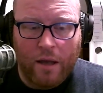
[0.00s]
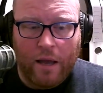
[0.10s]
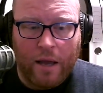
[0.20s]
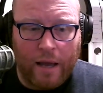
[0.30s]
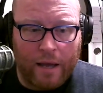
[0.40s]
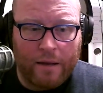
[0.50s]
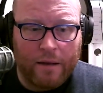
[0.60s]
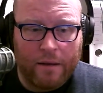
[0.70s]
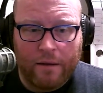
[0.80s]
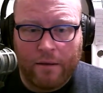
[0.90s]
and
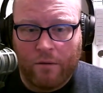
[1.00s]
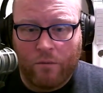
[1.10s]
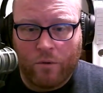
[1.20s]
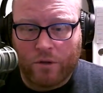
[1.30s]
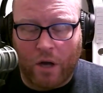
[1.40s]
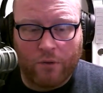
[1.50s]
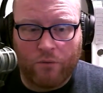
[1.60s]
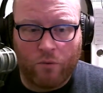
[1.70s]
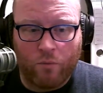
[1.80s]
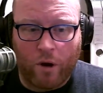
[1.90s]
we'll talk
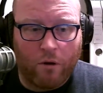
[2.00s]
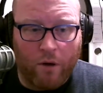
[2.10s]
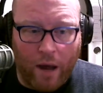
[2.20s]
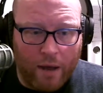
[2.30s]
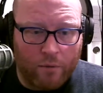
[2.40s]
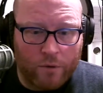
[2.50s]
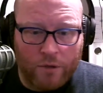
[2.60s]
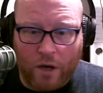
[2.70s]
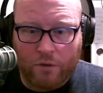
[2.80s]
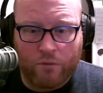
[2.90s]
through where you're at. We'll
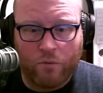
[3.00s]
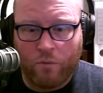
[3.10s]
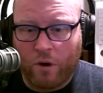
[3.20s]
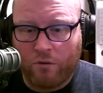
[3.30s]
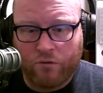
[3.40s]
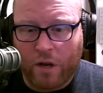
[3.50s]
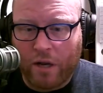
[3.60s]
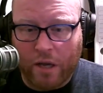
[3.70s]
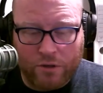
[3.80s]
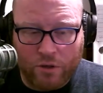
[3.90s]
talk through where you're trying to
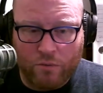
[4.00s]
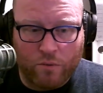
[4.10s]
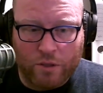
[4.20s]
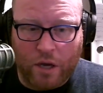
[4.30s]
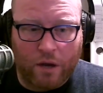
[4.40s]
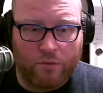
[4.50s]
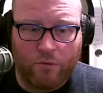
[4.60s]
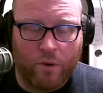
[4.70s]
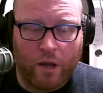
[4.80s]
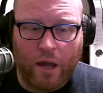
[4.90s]
get to. We'll talk through
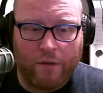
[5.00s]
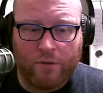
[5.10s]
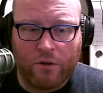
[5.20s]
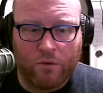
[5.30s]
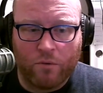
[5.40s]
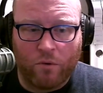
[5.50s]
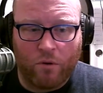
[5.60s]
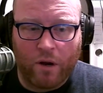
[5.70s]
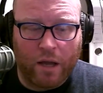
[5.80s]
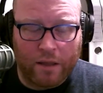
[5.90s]
what you have to do in
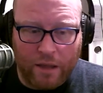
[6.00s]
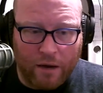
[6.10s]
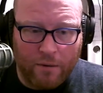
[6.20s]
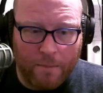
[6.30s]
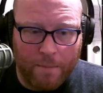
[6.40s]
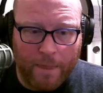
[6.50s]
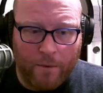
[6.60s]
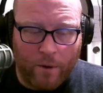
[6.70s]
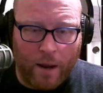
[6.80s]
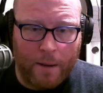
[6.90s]
order to get there,
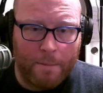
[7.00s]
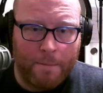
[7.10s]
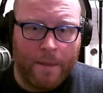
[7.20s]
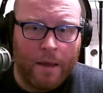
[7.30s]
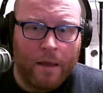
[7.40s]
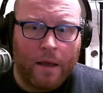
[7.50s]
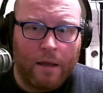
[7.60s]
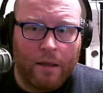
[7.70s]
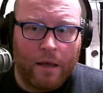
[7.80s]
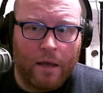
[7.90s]
right?
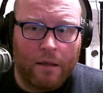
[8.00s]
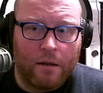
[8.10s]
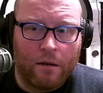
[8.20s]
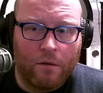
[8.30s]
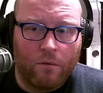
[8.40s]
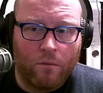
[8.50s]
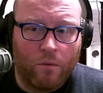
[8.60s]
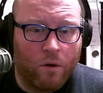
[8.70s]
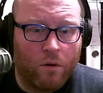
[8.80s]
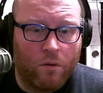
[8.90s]
And then
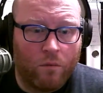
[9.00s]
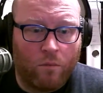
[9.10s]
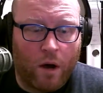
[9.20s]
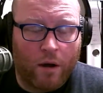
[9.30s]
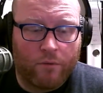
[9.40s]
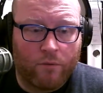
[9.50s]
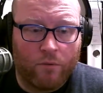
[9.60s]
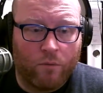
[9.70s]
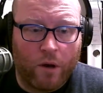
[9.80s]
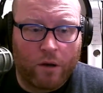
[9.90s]
we'll walk
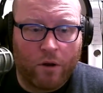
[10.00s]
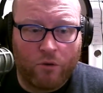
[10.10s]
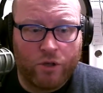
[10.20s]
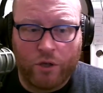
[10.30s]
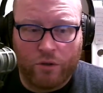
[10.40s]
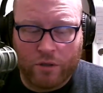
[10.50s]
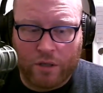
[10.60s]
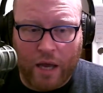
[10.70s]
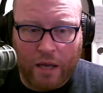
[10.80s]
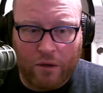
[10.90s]
through what coaching looks
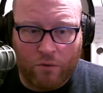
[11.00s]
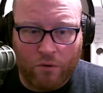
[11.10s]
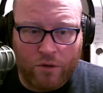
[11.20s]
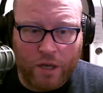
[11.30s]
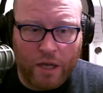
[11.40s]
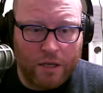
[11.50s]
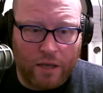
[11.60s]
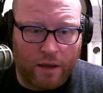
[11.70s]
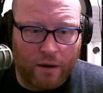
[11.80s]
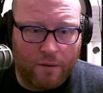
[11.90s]
like in order to get you
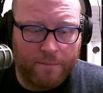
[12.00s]
there.